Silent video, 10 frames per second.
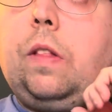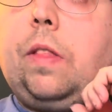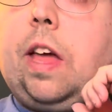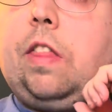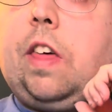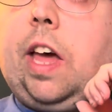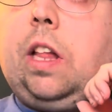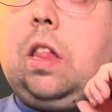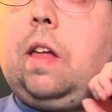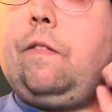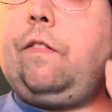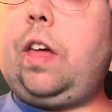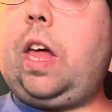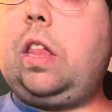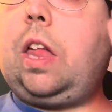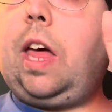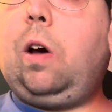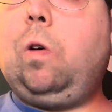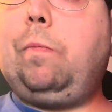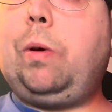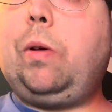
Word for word: They thanked him for his help